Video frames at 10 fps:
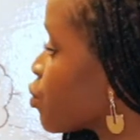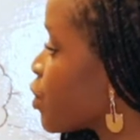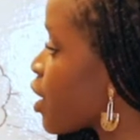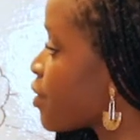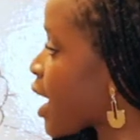
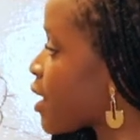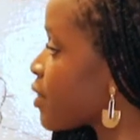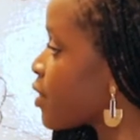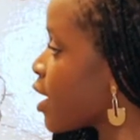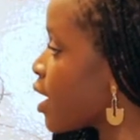we learn that
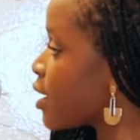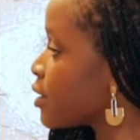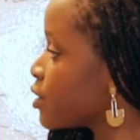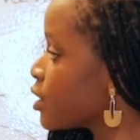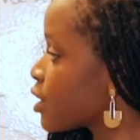
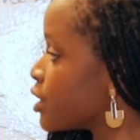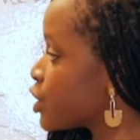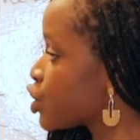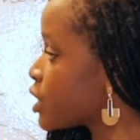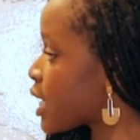the
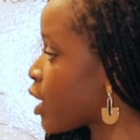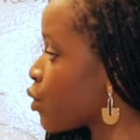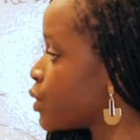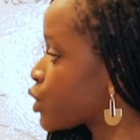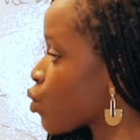conditions at
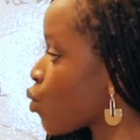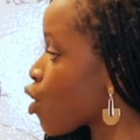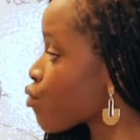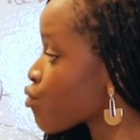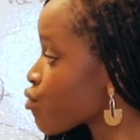Lowood School
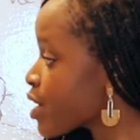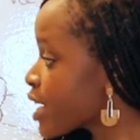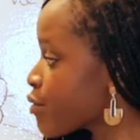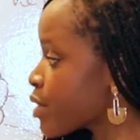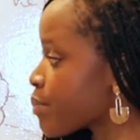are
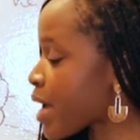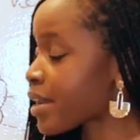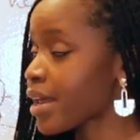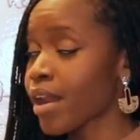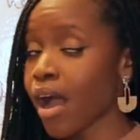really, really
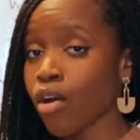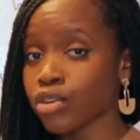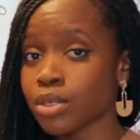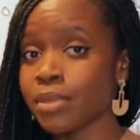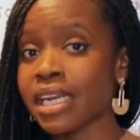bad, and
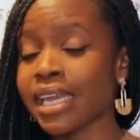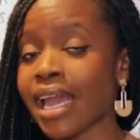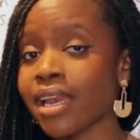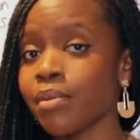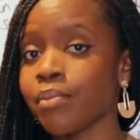ultimately
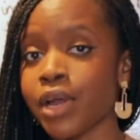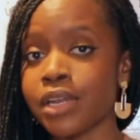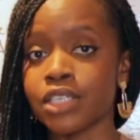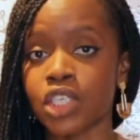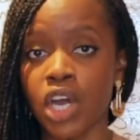Helen
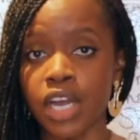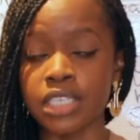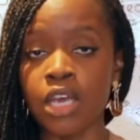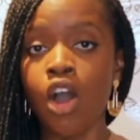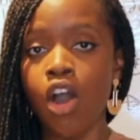Byrne
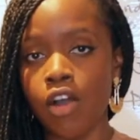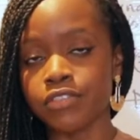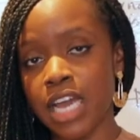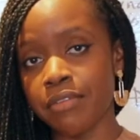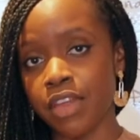dies
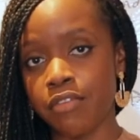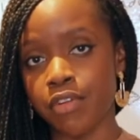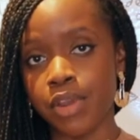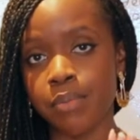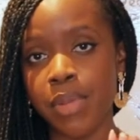after having a
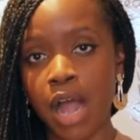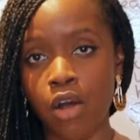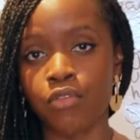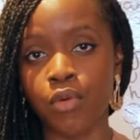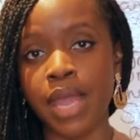very
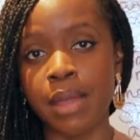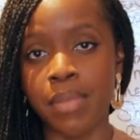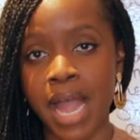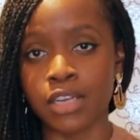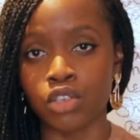powerful
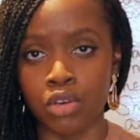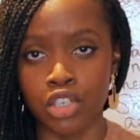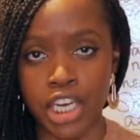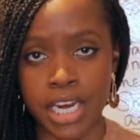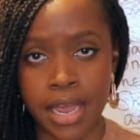impact
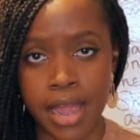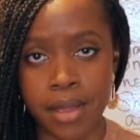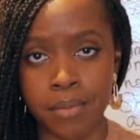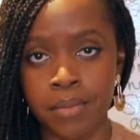on Jane Eyre.